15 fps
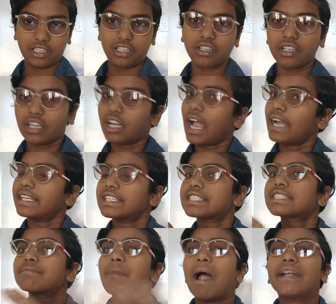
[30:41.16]
and this
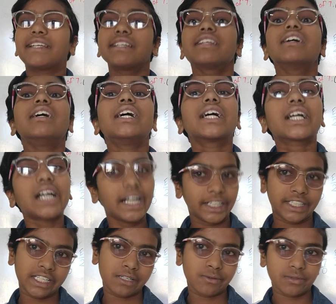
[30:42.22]
pattern
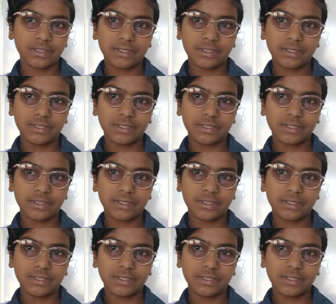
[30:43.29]
continues.